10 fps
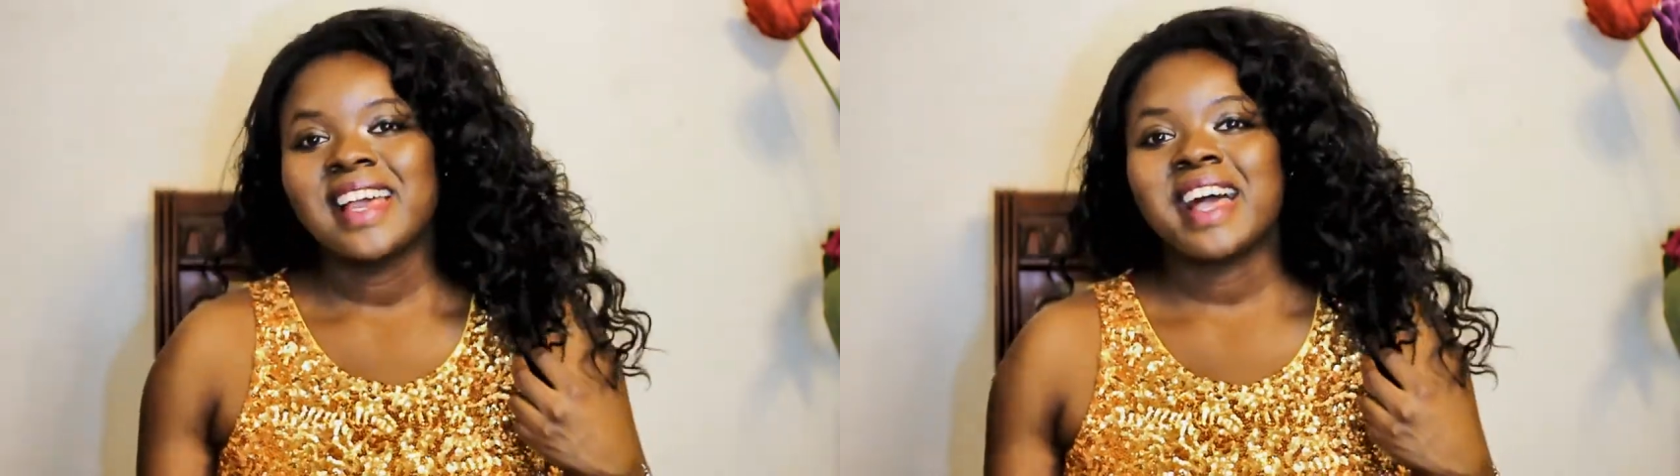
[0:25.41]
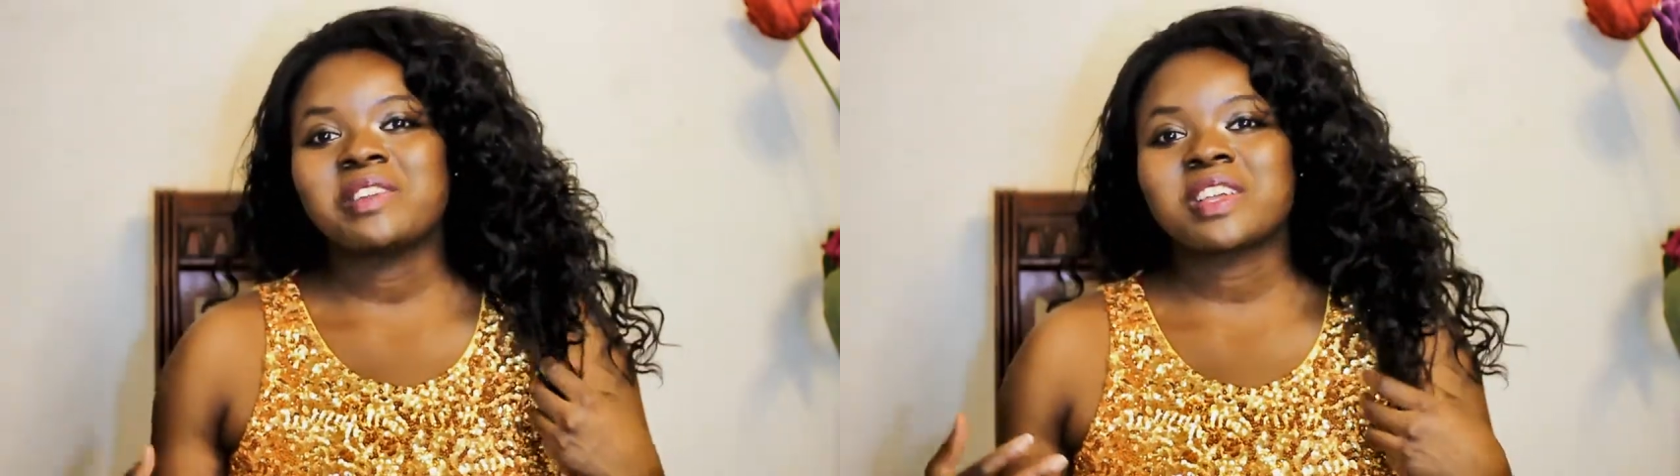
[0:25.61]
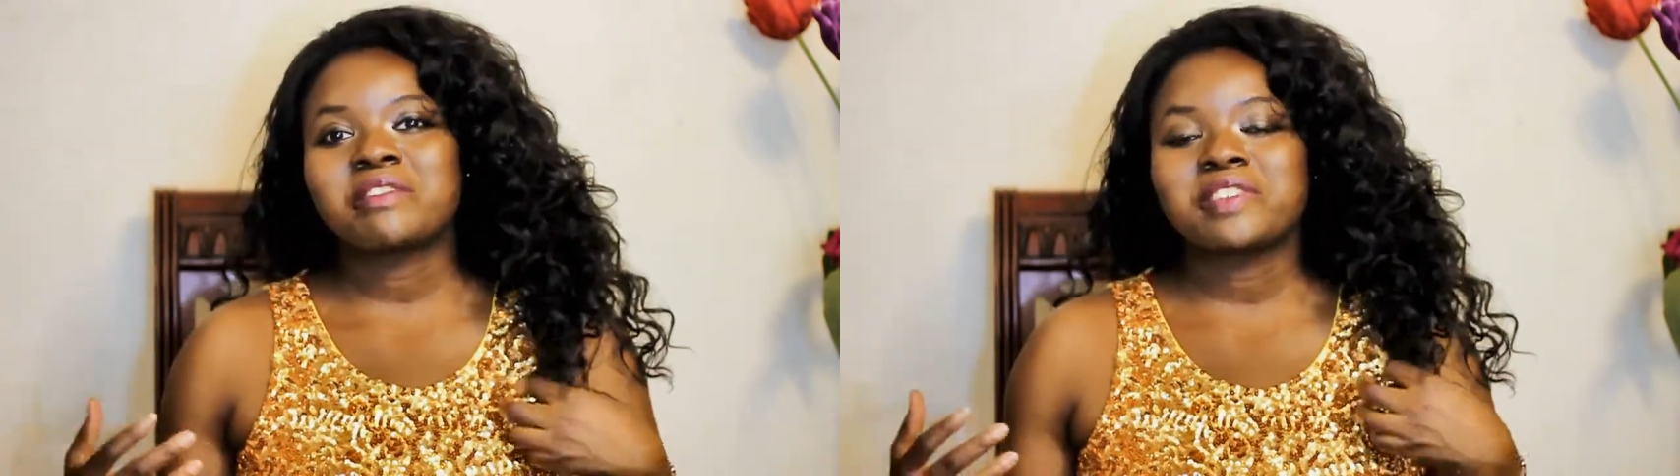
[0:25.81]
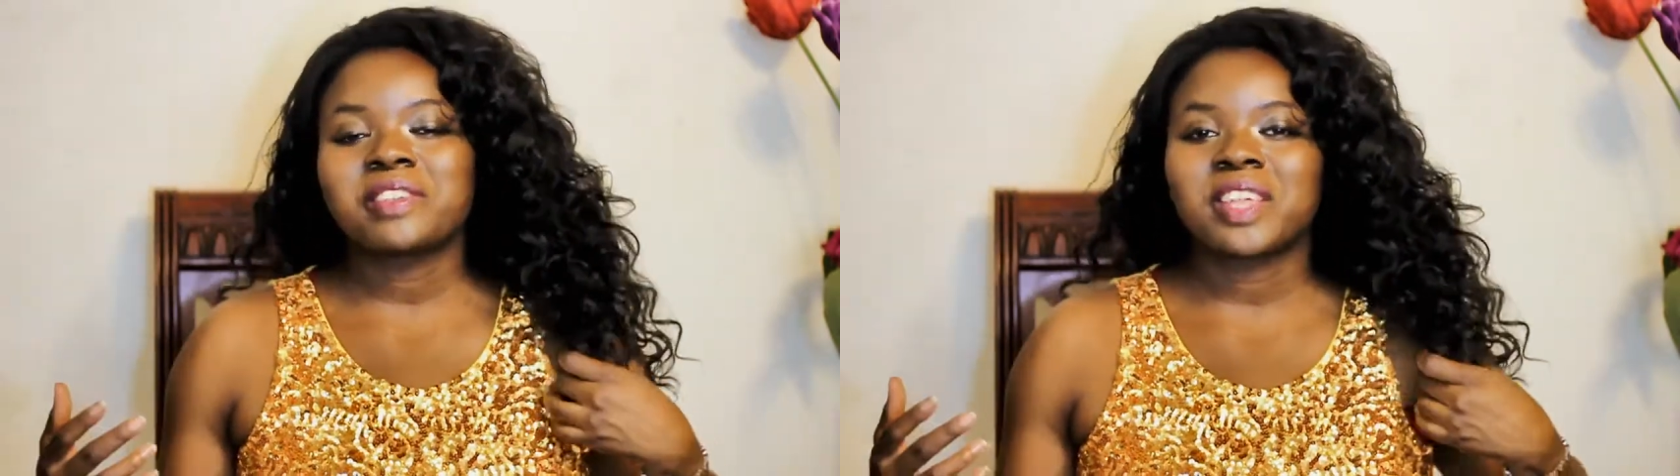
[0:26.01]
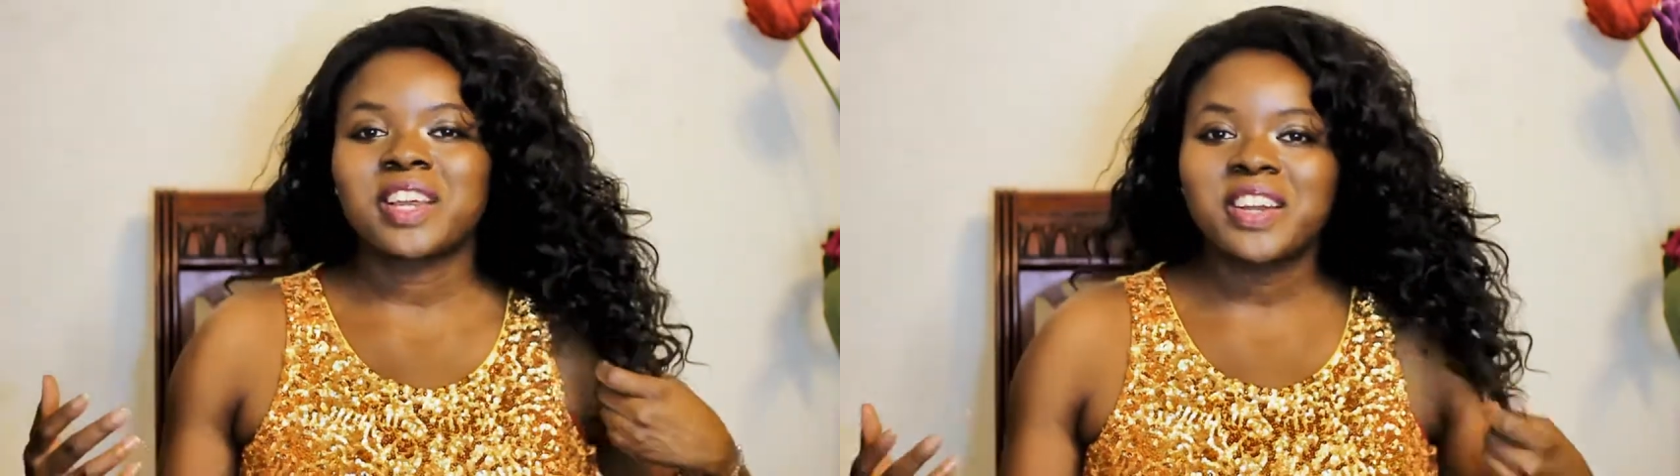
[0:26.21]
I was looking for
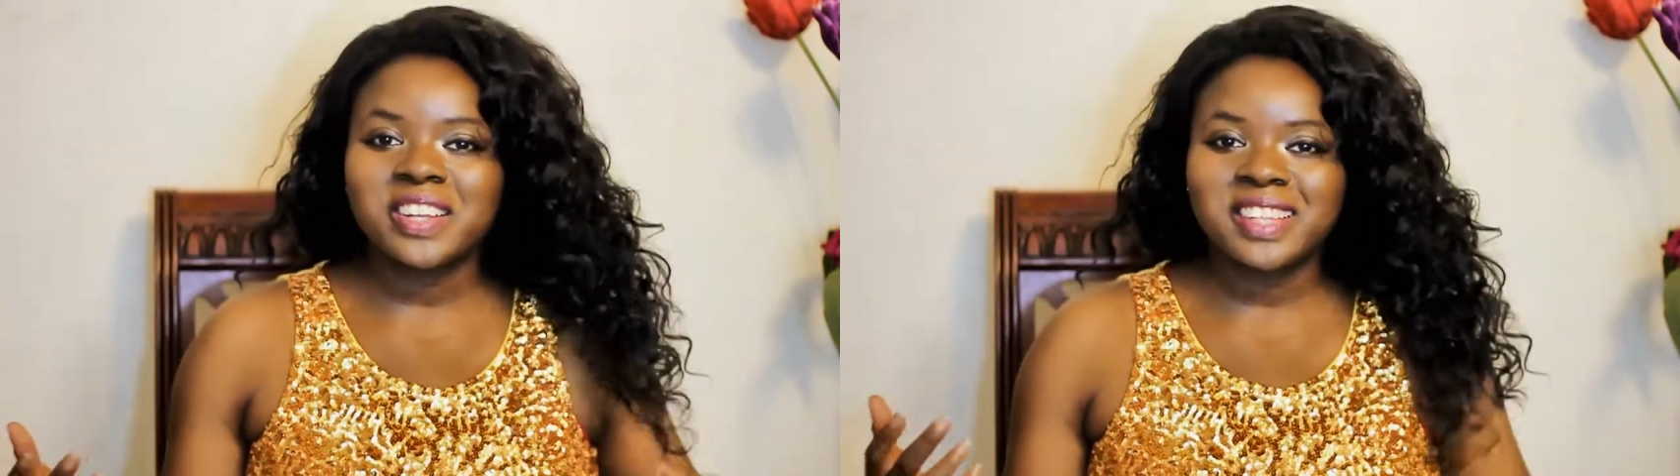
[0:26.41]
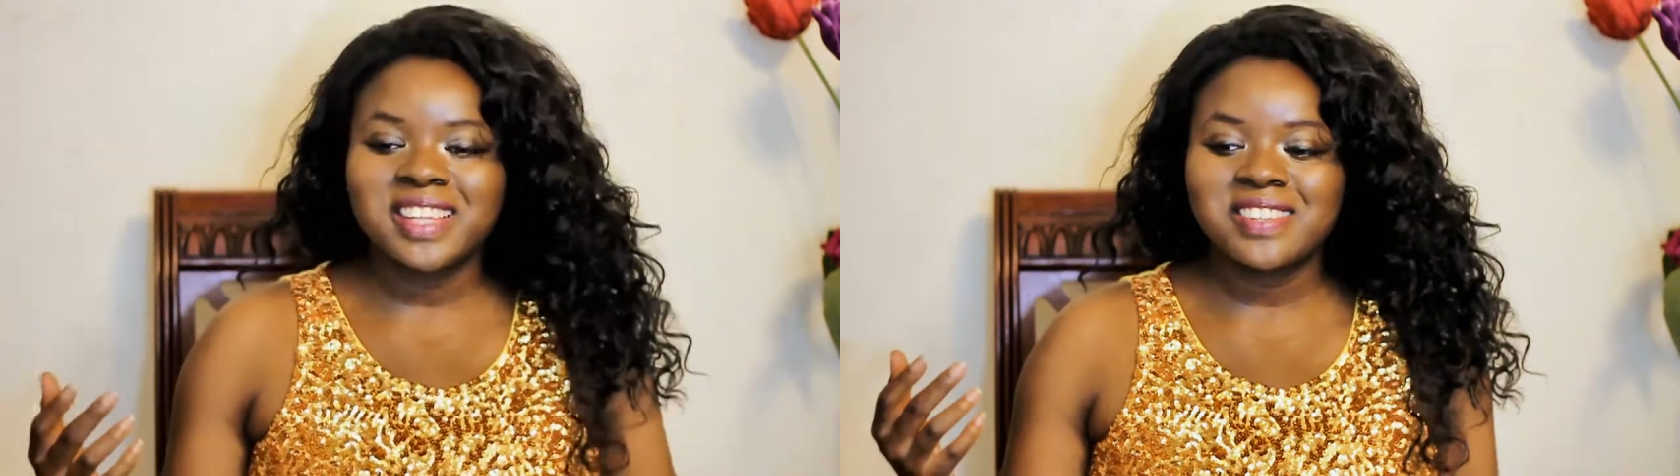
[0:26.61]
something curly